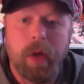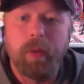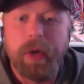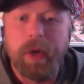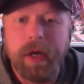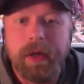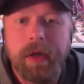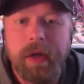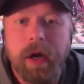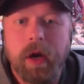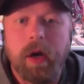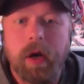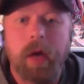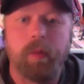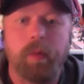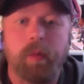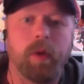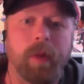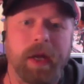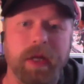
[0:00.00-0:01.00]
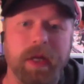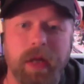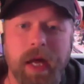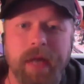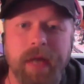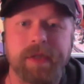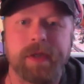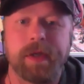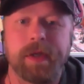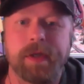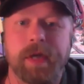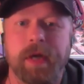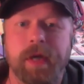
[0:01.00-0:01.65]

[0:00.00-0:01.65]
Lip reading: went in there, I wore my glasses.